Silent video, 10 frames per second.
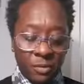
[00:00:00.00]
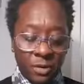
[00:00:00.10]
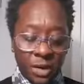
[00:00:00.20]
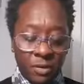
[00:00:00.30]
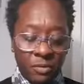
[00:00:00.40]

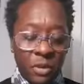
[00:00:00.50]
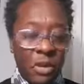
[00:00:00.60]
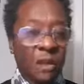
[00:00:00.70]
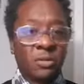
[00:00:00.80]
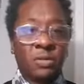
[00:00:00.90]
And I knew
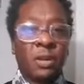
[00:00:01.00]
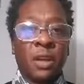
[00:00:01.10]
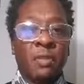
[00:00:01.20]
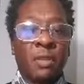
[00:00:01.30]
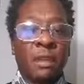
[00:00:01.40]
then I was going to
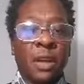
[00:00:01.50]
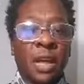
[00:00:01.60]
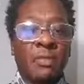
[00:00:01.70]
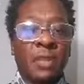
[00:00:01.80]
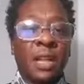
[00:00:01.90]
never...
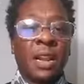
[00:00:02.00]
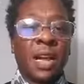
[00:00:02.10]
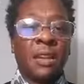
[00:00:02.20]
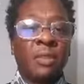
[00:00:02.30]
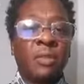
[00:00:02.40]
Now after that,
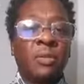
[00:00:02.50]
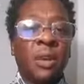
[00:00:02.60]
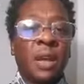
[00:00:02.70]
I knew,